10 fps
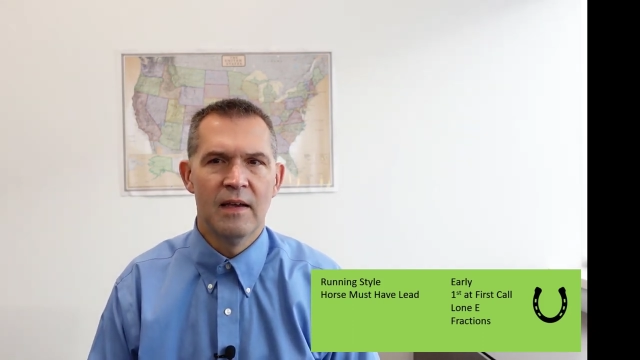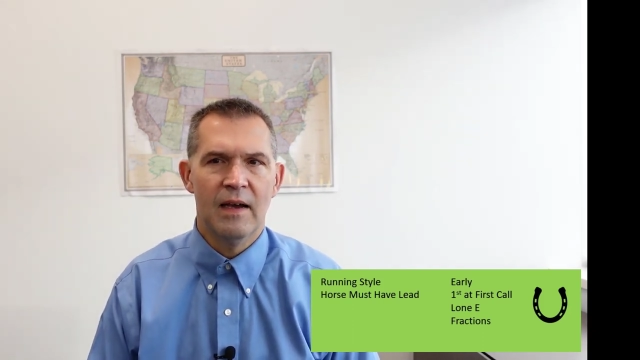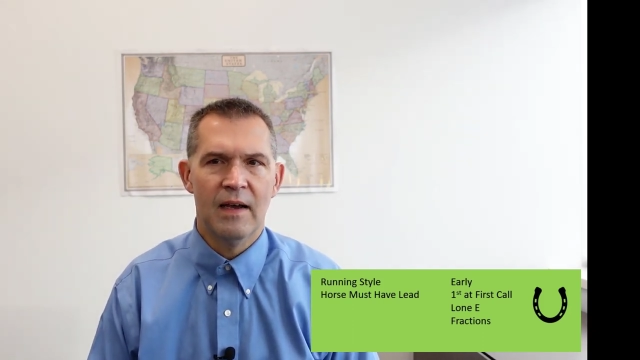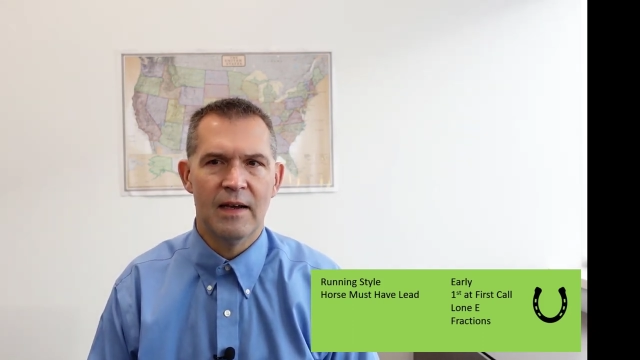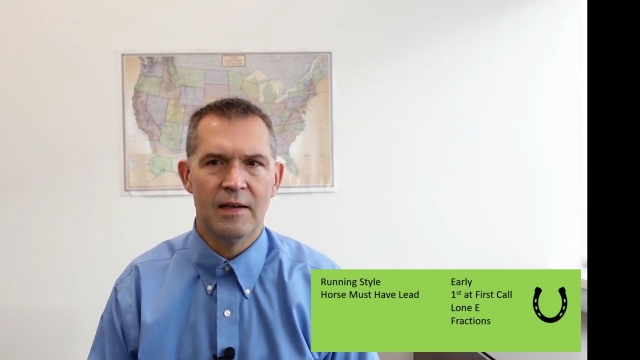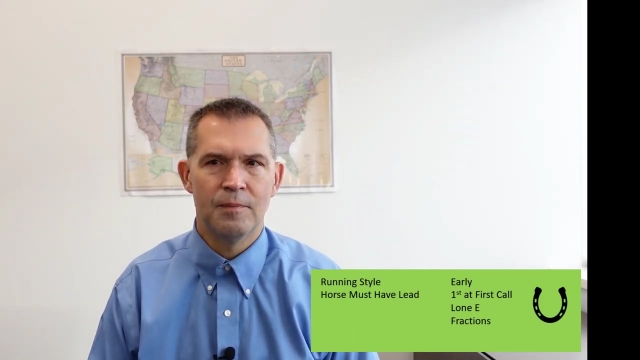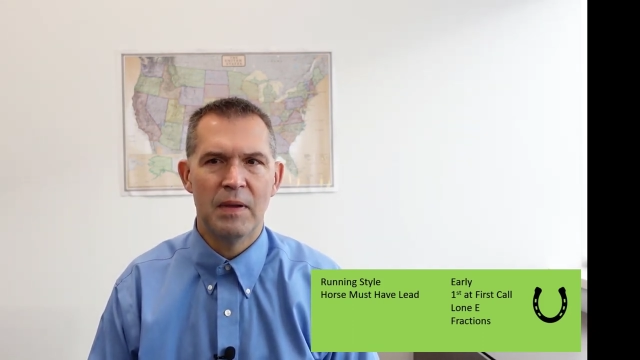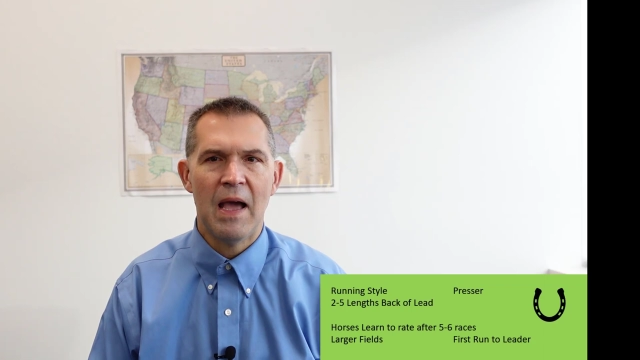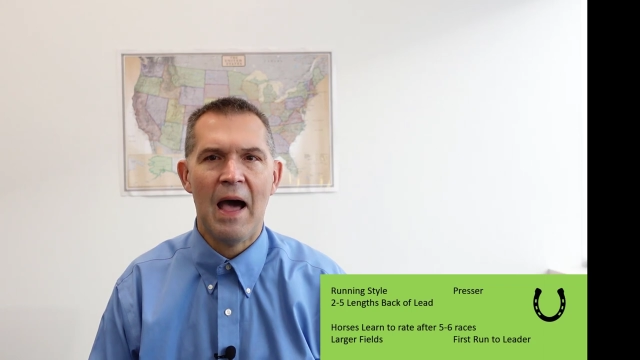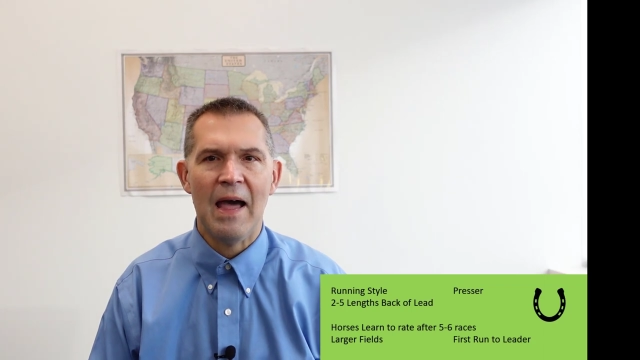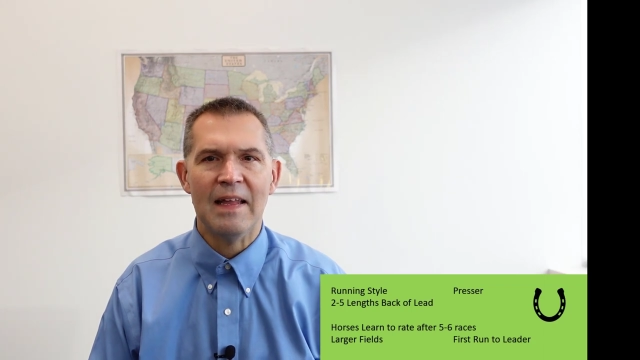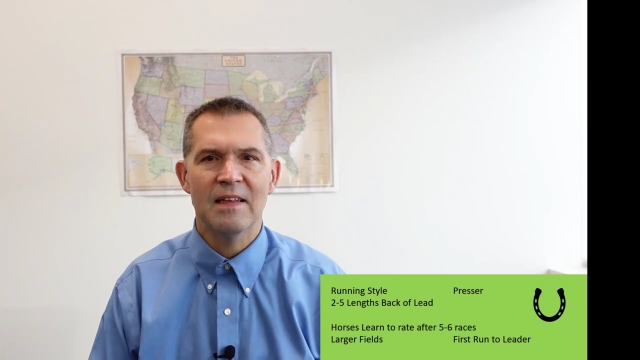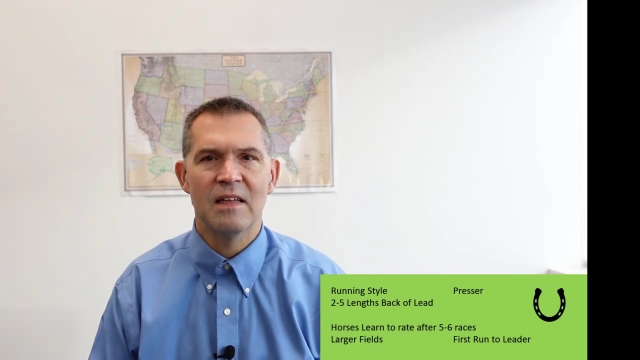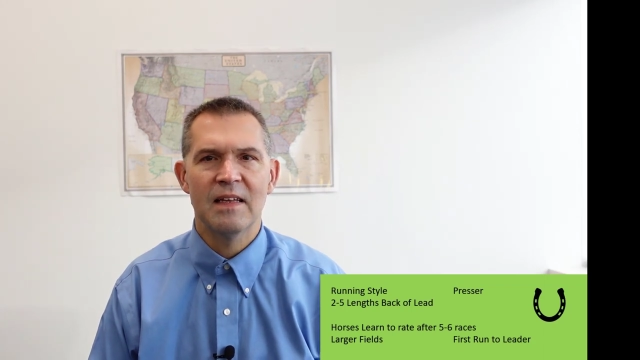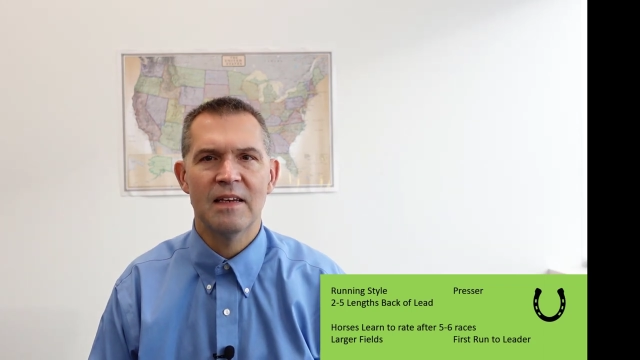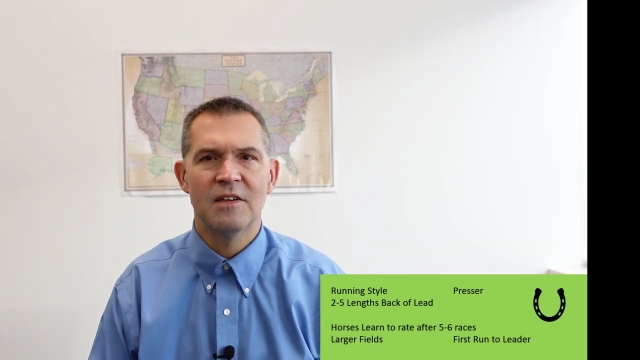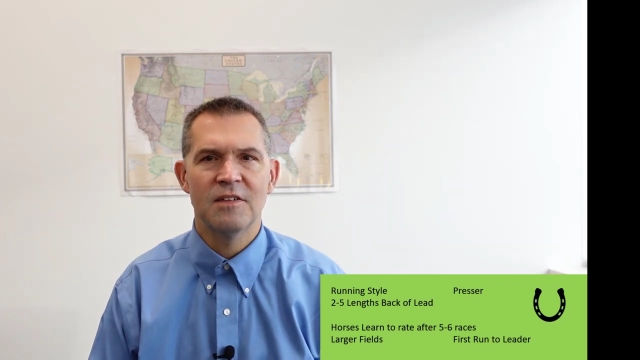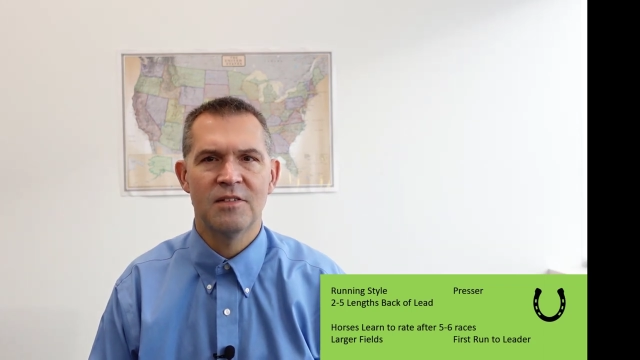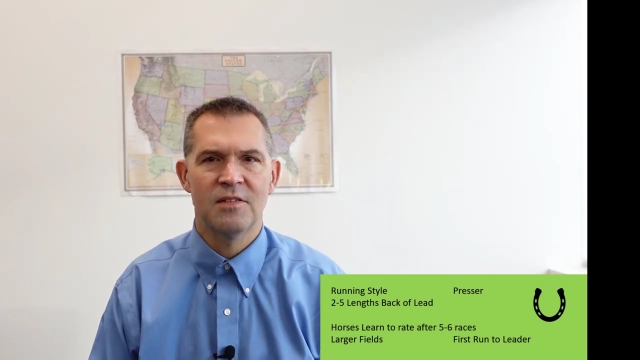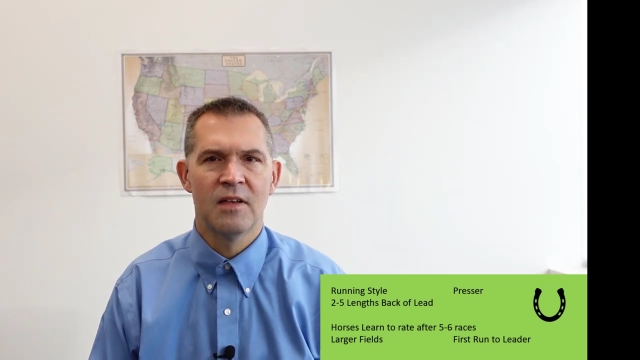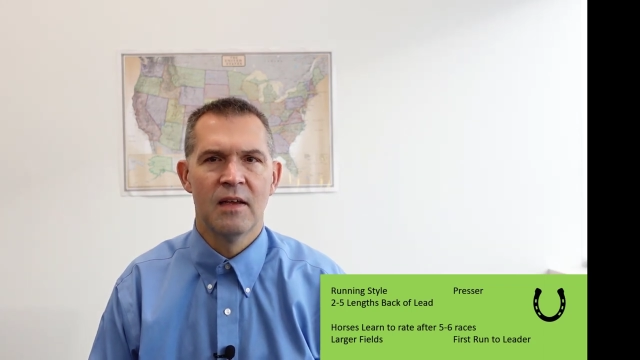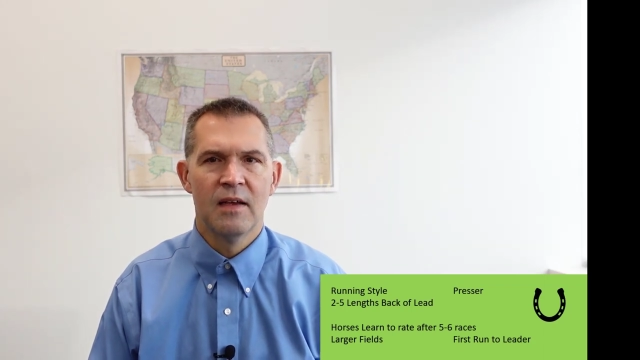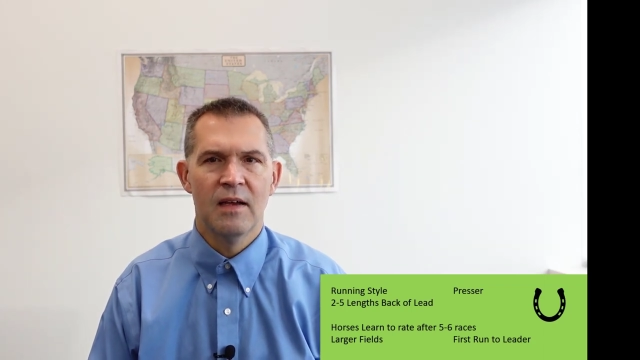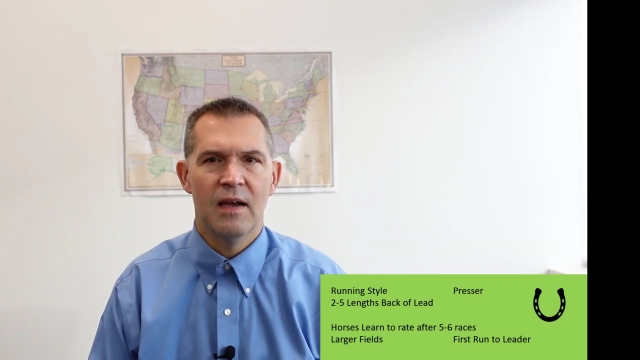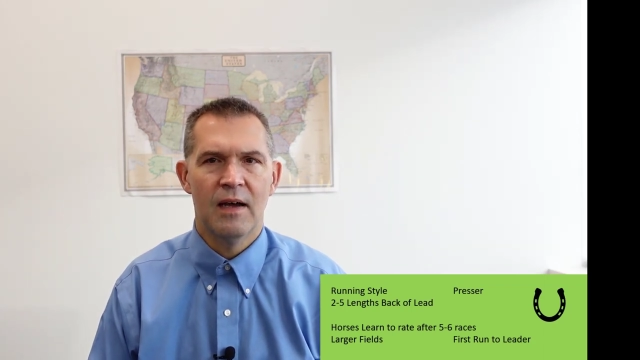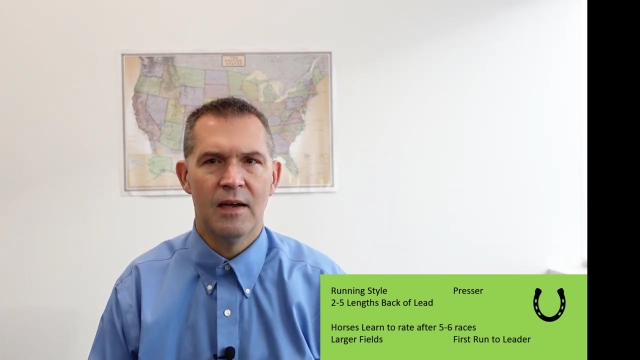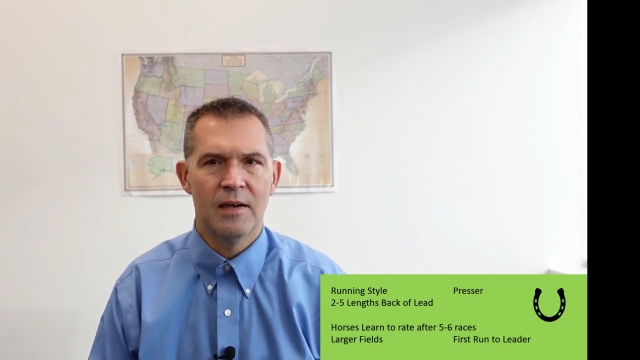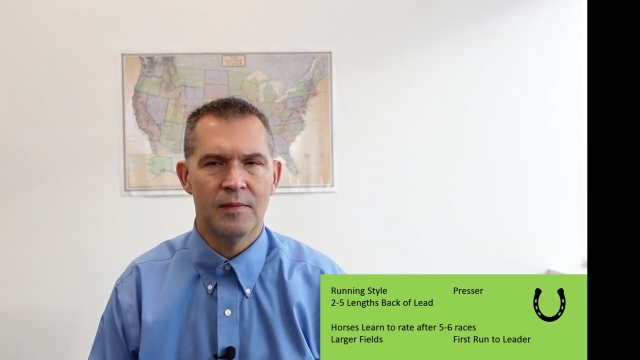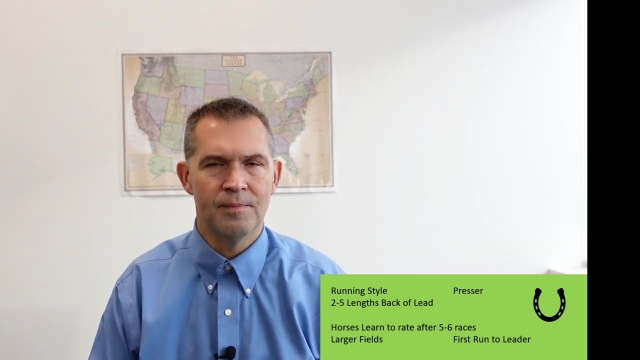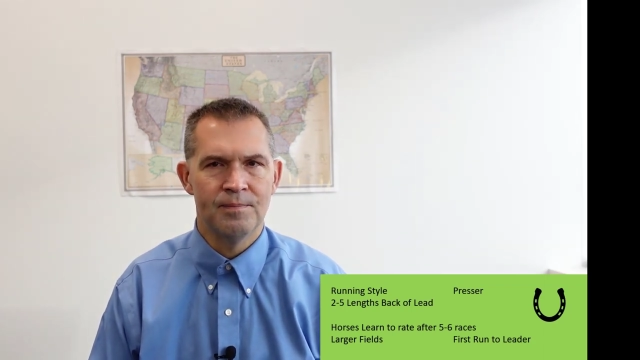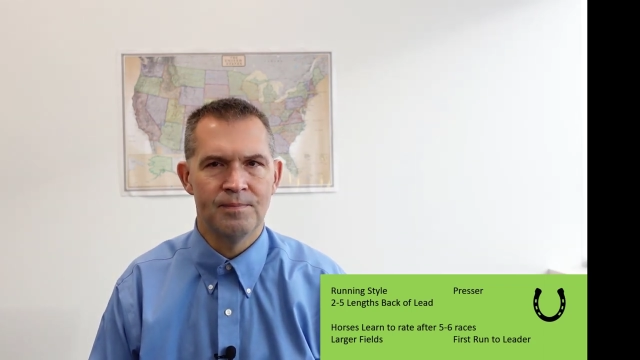behind the leaders. They're